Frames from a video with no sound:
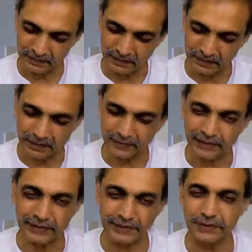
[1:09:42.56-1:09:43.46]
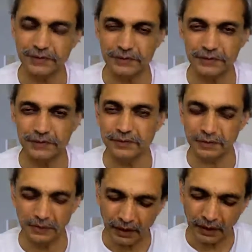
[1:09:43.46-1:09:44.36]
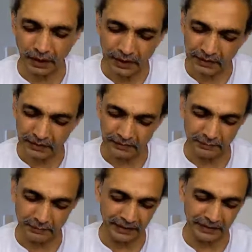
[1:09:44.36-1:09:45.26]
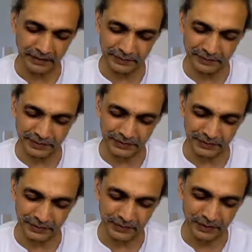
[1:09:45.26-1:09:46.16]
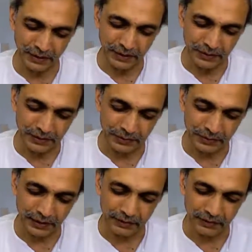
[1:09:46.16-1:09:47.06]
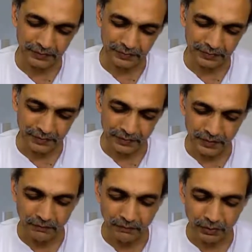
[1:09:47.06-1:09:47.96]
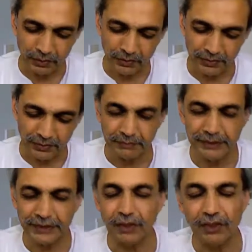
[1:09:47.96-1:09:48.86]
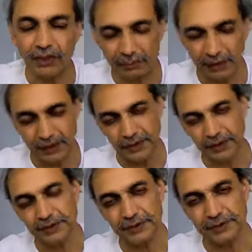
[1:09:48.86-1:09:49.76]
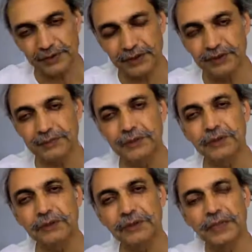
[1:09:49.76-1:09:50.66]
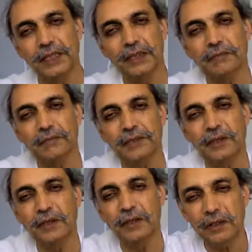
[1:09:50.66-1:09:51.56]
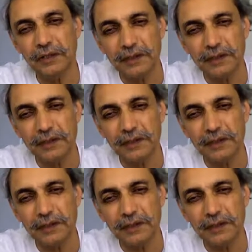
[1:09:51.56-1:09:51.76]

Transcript: affects you, no kind of pain affects you, you have moved beyond bhav. You say moved beyond